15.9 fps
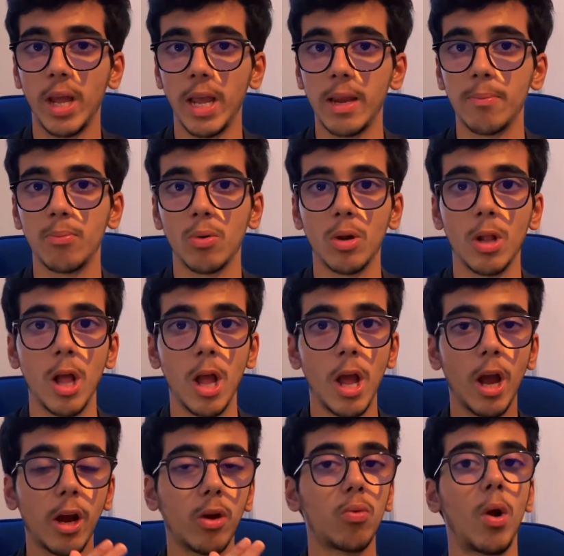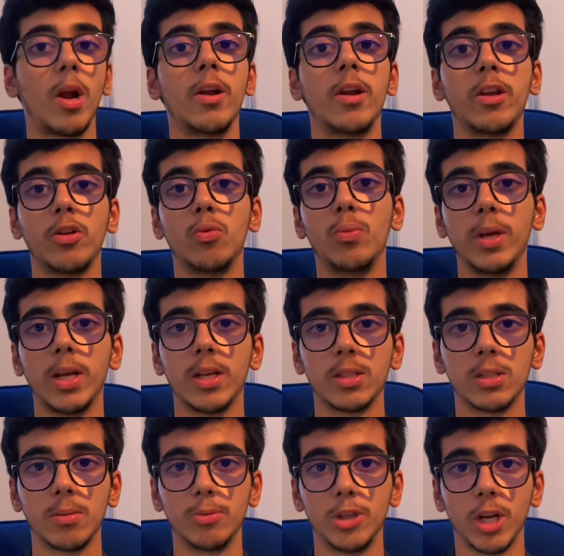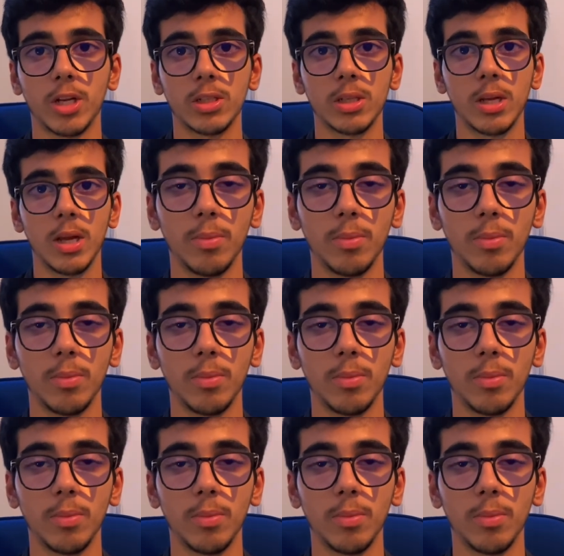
April grinding your weaker subjects,